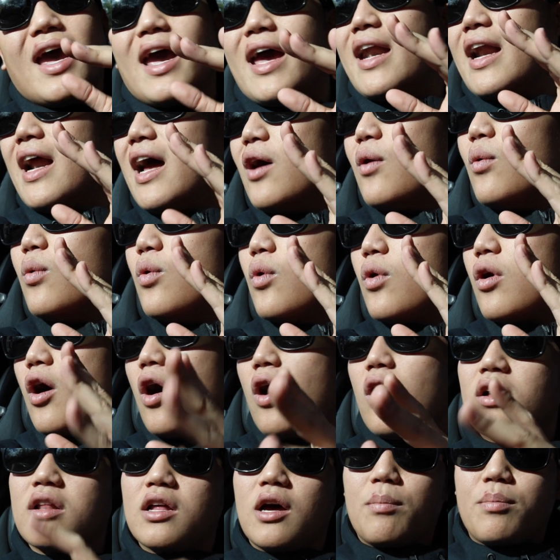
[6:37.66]
and I will
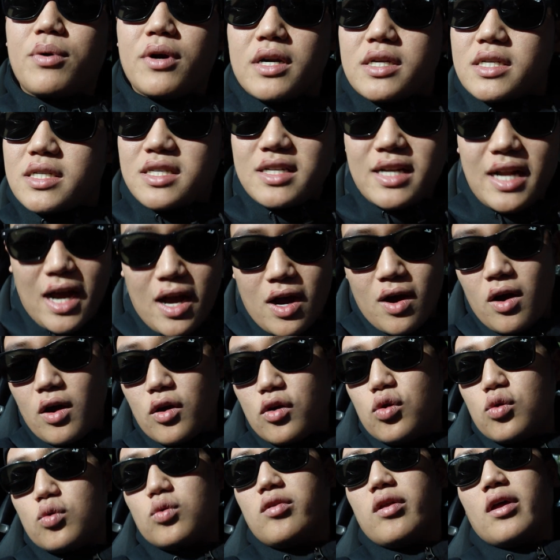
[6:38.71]
call that person out
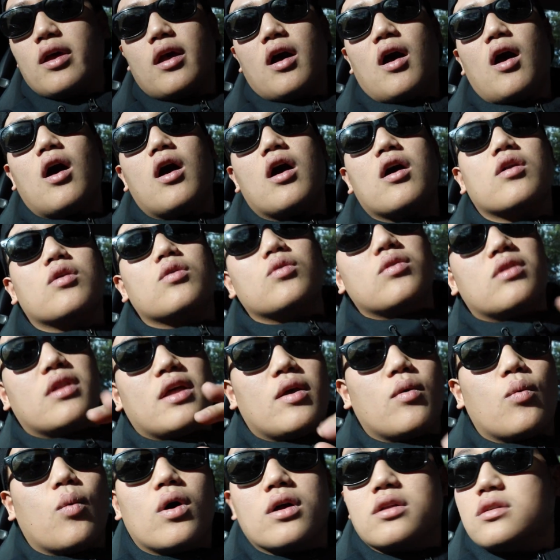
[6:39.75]
on who they are and who
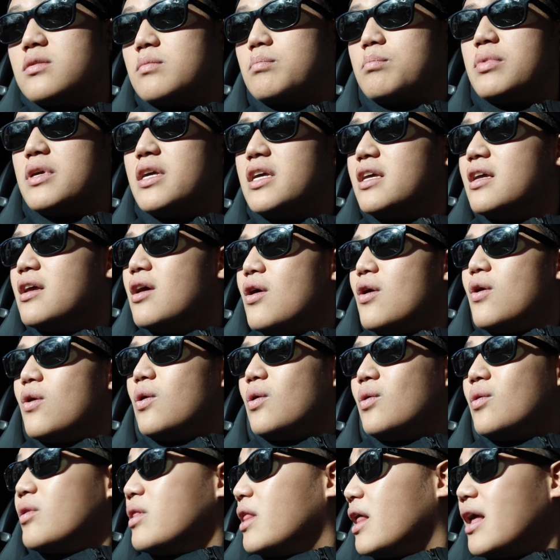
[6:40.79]
they want to be,
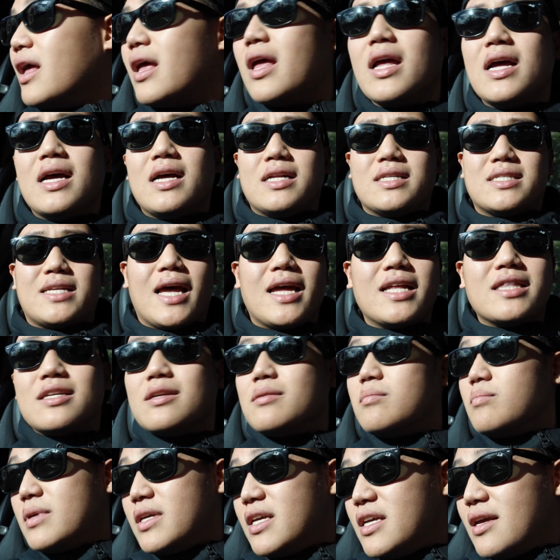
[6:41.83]
who they tend
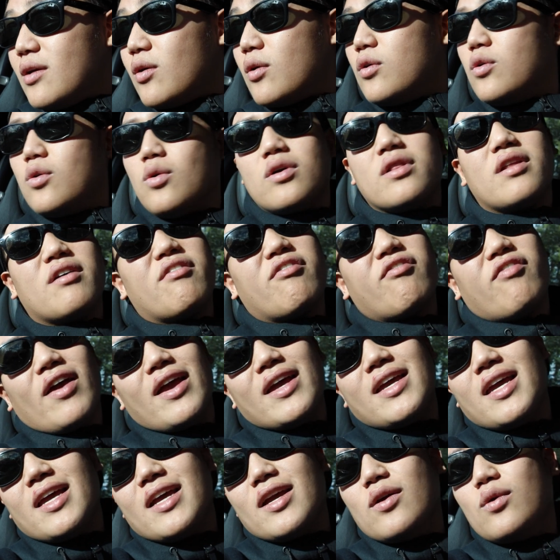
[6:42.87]
to be, on who they're
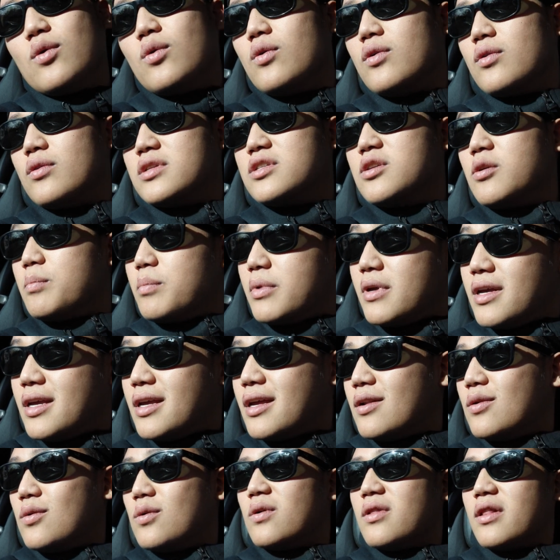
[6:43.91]
faking to be,
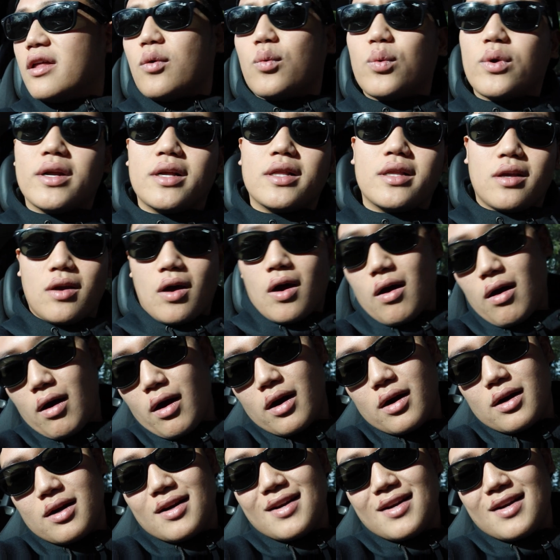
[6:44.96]
and who they really are.